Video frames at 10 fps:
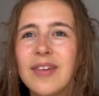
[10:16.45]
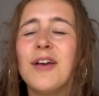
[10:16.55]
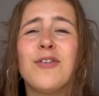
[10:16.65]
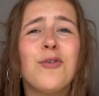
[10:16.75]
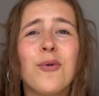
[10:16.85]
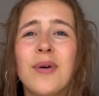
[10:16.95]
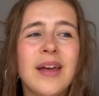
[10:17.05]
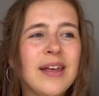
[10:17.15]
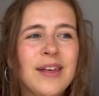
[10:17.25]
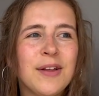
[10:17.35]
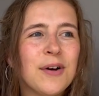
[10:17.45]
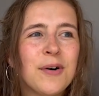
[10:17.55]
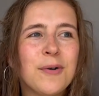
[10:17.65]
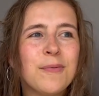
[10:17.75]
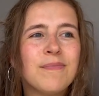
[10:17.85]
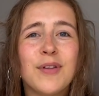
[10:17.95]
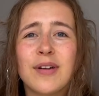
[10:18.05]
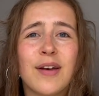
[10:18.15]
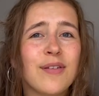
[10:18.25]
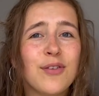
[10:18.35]
enjoy, you know, not
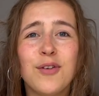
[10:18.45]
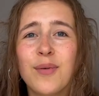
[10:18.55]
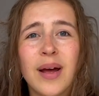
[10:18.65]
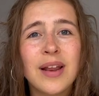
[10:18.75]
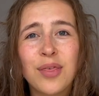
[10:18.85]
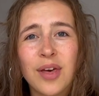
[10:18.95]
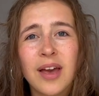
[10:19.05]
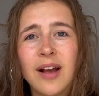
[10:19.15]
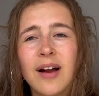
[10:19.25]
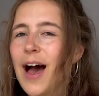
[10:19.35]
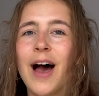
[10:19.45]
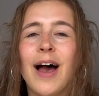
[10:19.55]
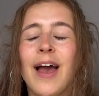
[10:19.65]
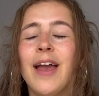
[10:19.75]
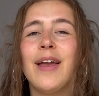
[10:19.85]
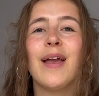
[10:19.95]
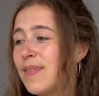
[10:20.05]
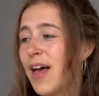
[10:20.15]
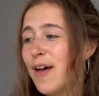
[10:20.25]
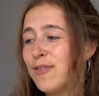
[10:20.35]
having to do anything. I
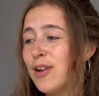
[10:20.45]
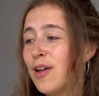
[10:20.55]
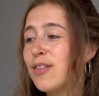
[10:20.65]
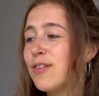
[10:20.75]
have a lot